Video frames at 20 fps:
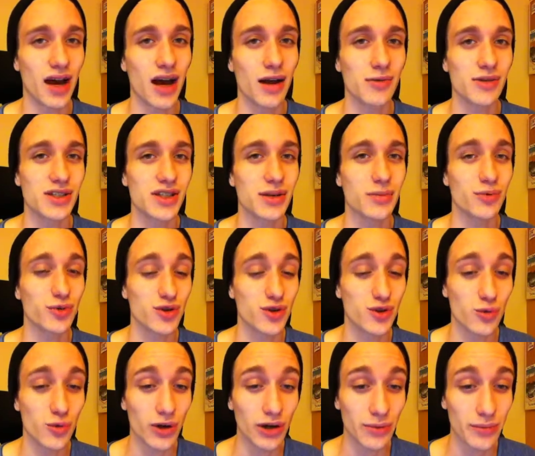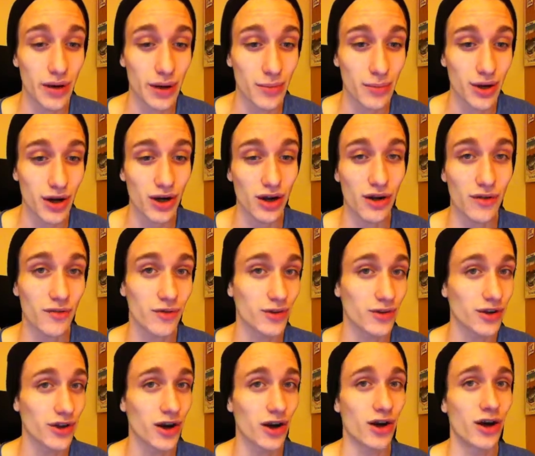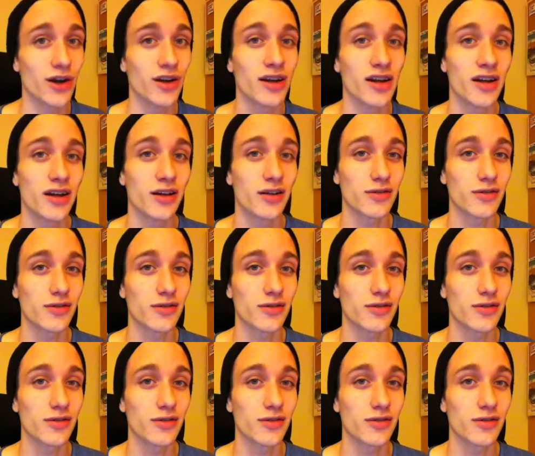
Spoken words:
I was able to work my butt off really hard,